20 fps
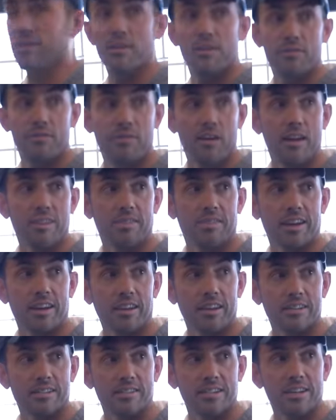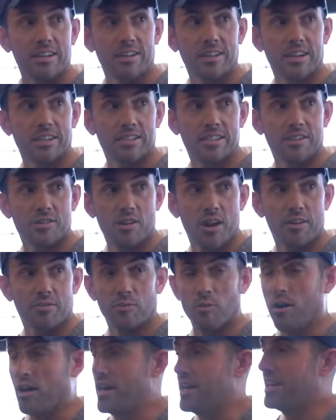do a fun thing to see who gets to drive
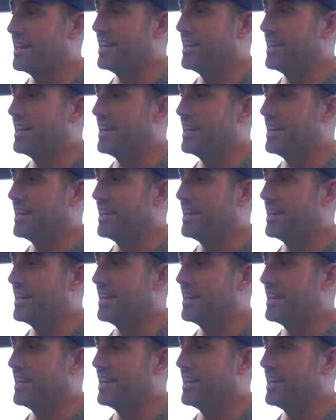what.